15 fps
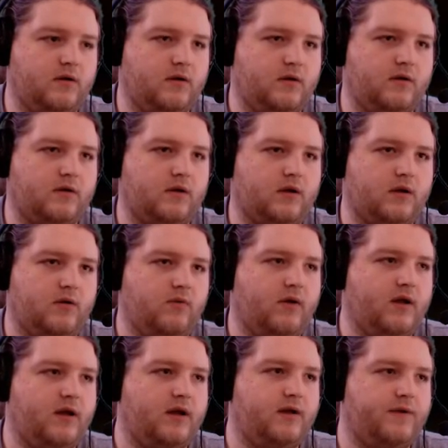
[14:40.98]
Okay, what?
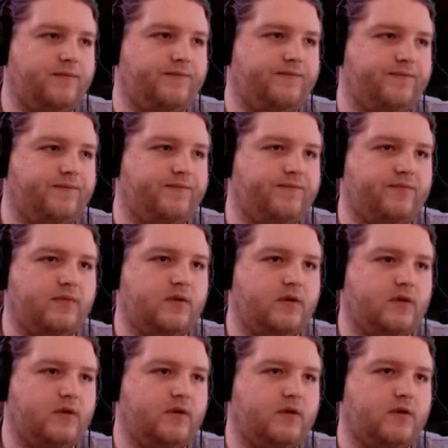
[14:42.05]
What
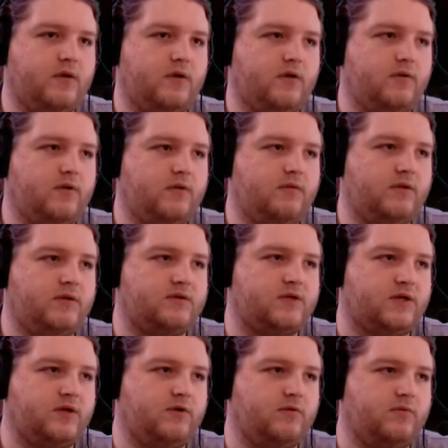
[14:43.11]
do you mean there's a
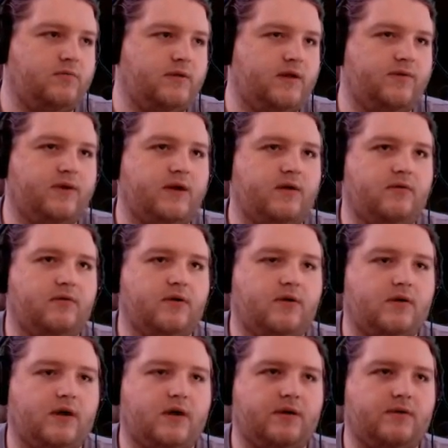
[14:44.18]
cube? There we go,
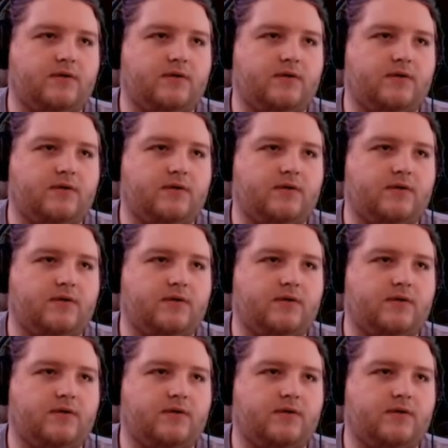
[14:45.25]
okay.